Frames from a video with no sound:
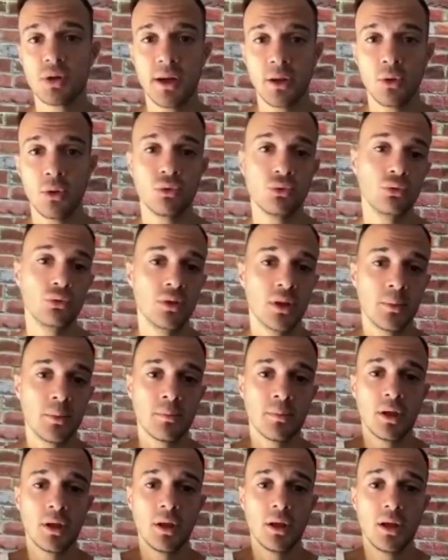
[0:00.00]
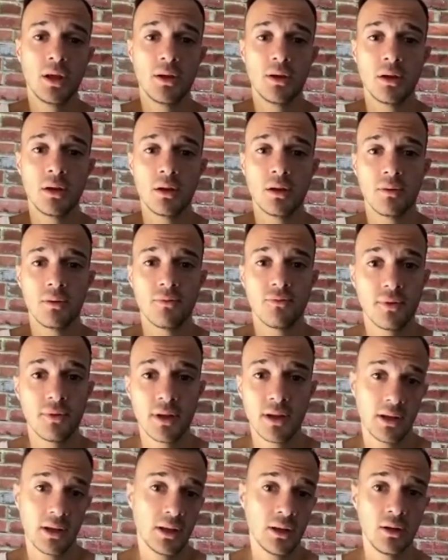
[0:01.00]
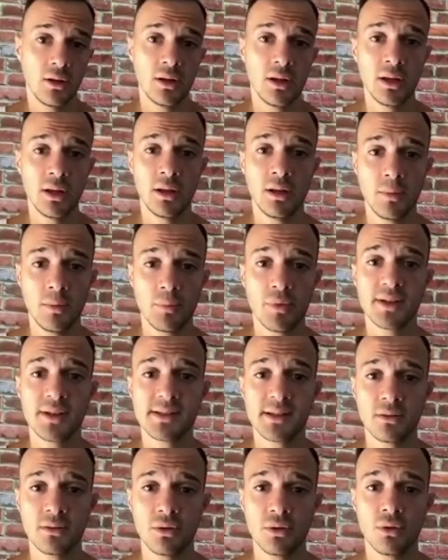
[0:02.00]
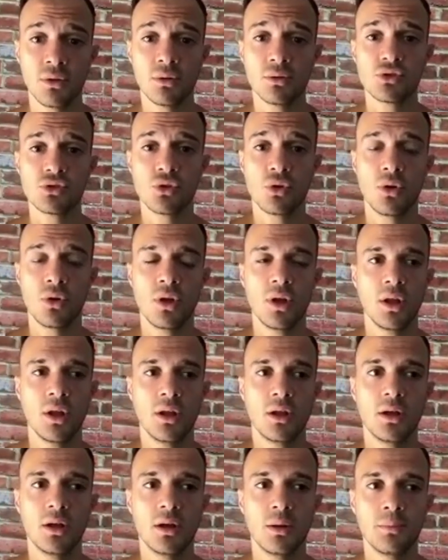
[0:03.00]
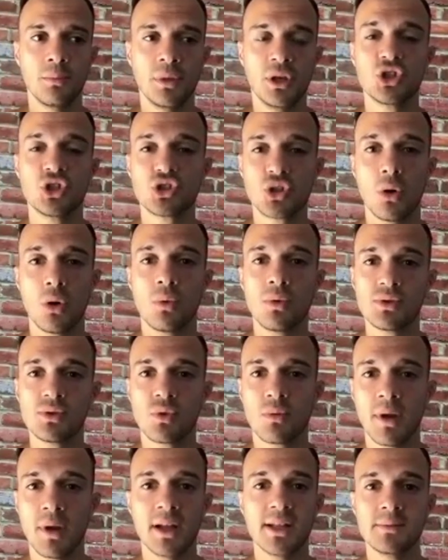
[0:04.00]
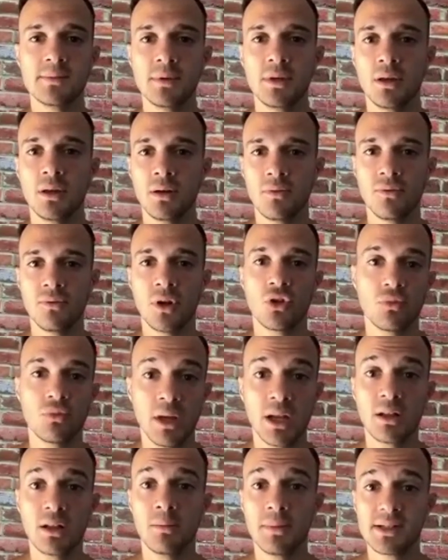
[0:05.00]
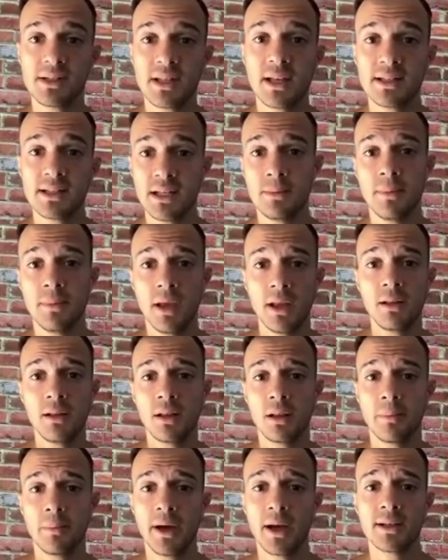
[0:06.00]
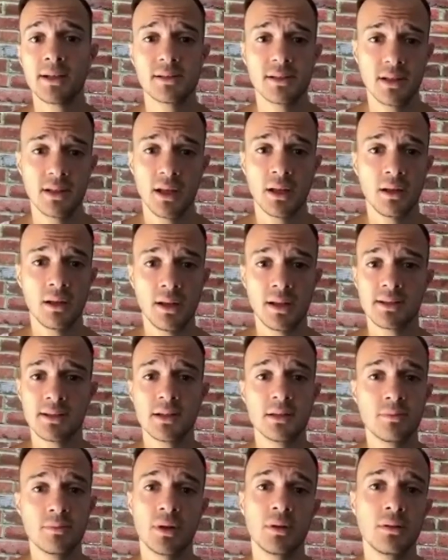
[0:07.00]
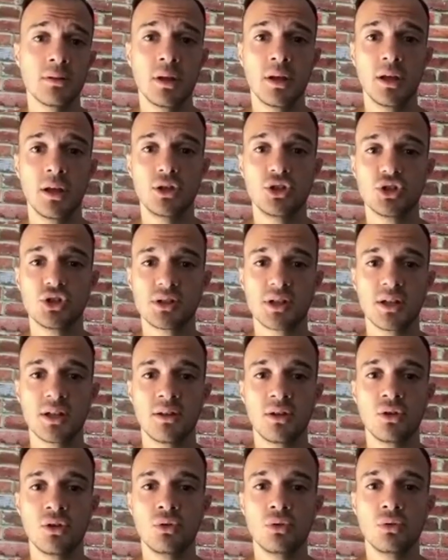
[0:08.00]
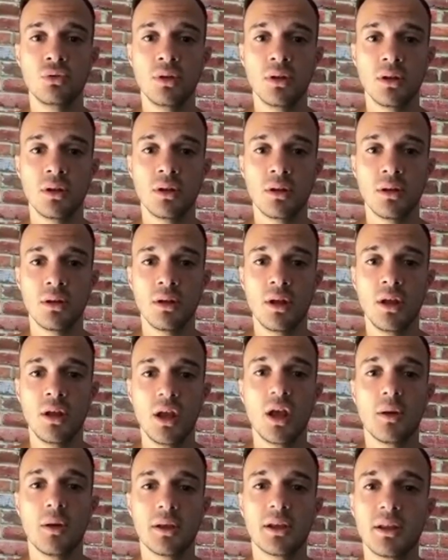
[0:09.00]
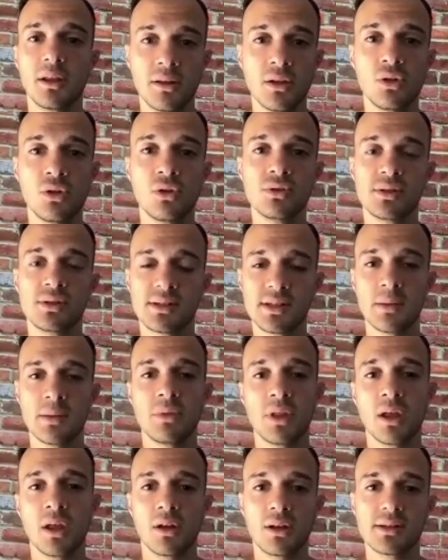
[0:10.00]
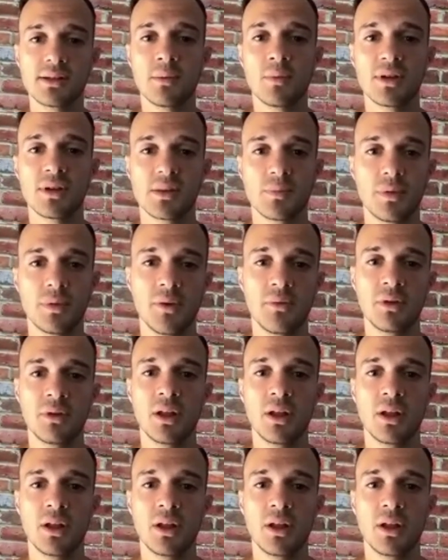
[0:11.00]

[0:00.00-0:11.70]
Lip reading: I don't do them in the present, you know. So he just always reminds me of not to make the mistakes he made in the past, and that's it, man. He just continues the same thing, the same recipe every